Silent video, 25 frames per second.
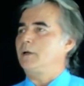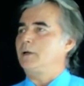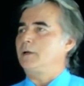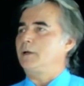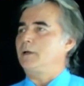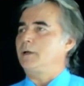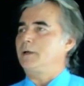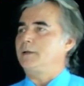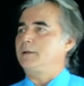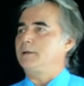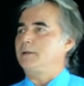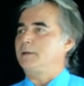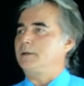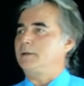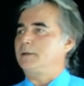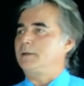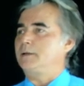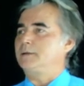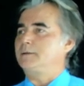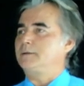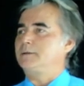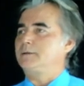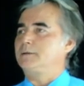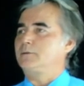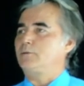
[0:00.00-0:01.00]
in
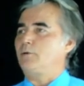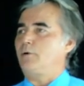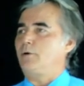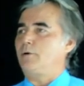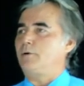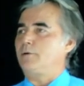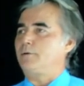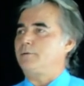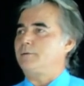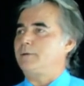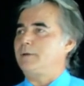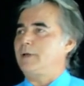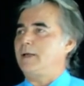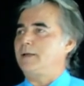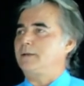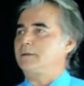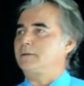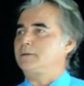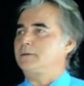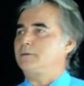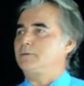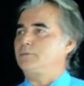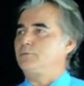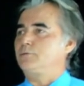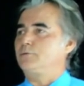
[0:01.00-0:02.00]
this
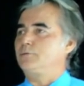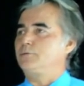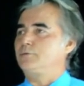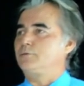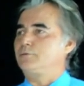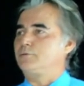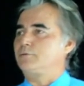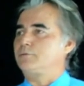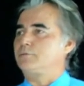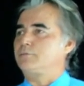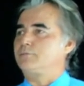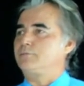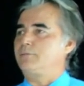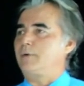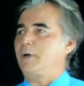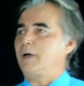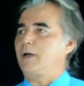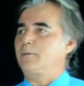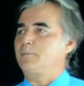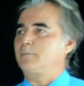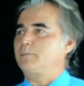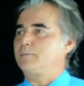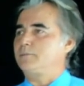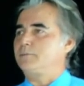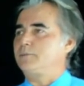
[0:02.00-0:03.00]
context, we use
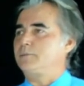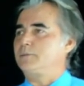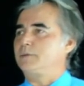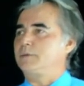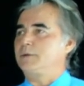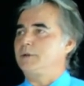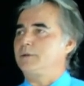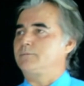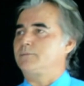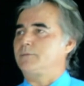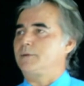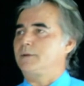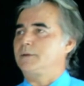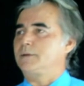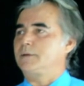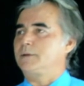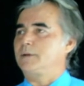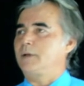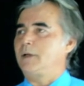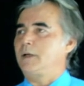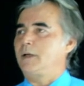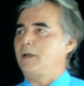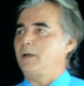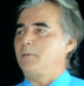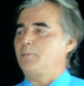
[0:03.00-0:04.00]
different
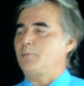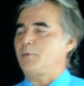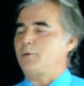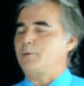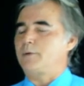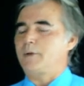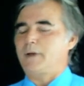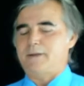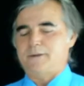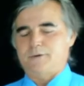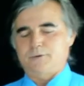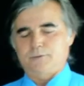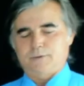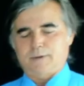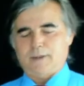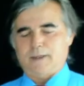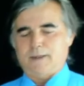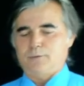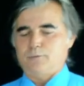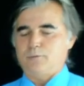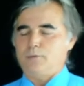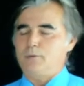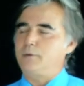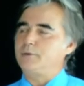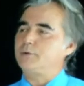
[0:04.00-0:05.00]
production
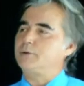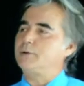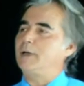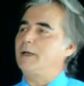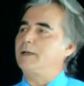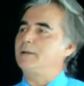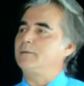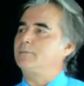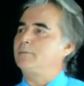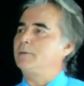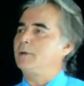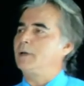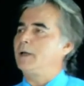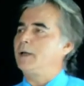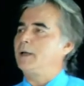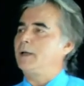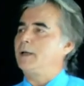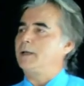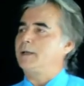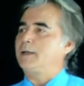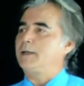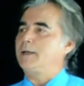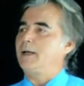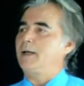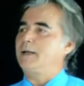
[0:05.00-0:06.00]
technology and
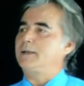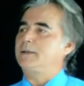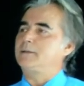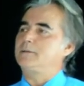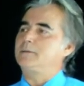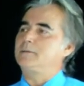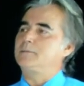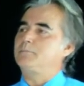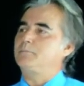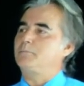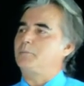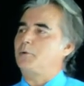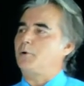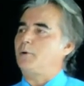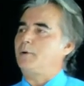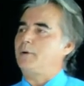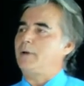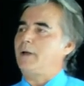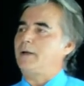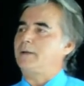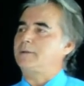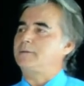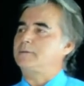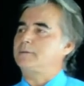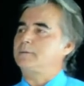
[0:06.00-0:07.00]
get
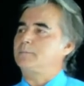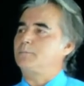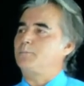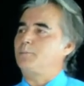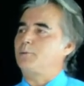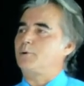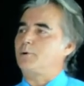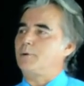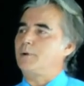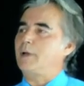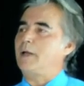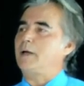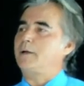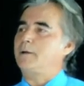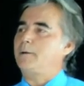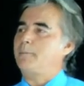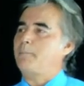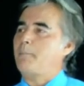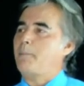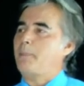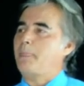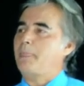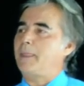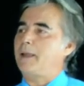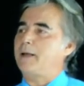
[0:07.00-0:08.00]

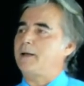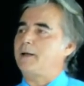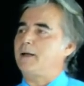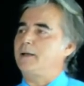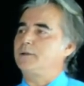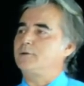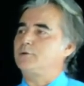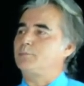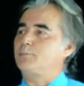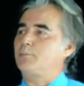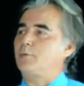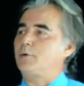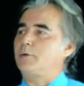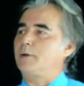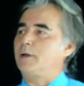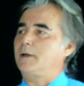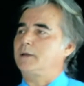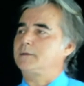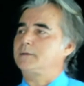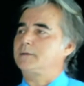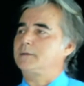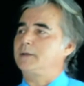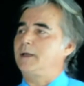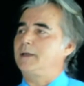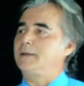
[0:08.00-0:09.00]
agriculture
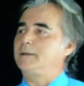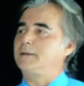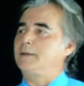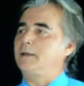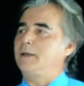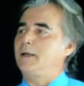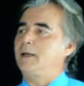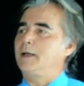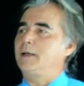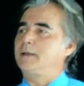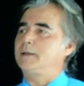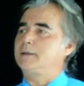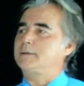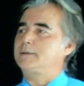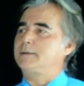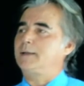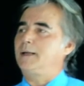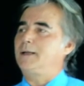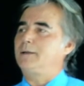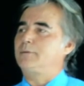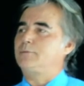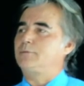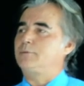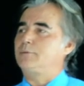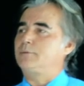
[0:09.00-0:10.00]
products and
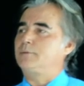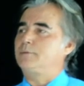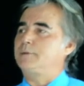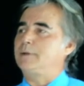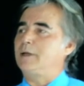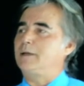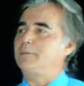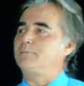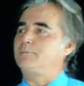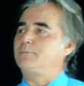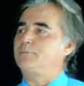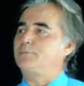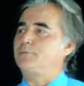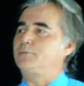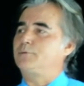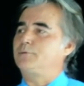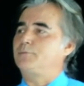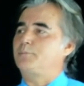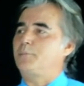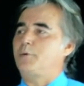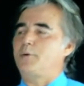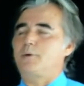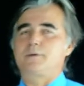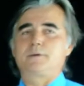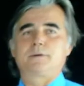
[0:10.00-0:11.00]
sell to them food
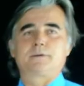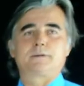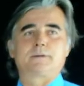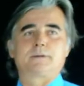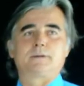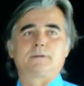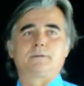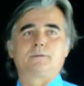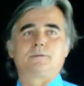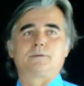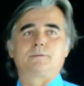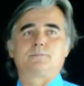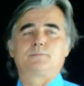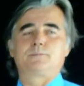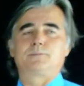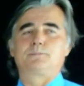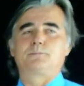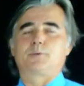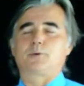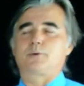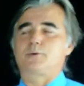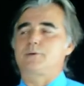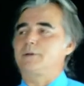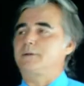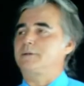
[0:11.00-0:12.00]

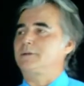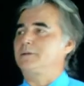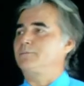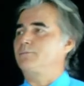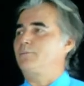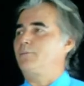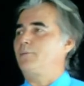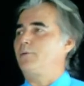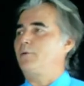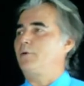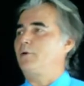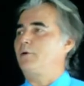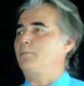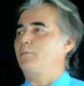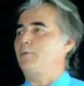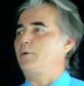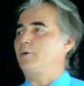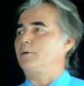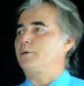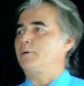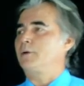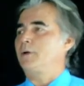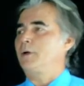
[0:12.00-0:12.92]
producing firm or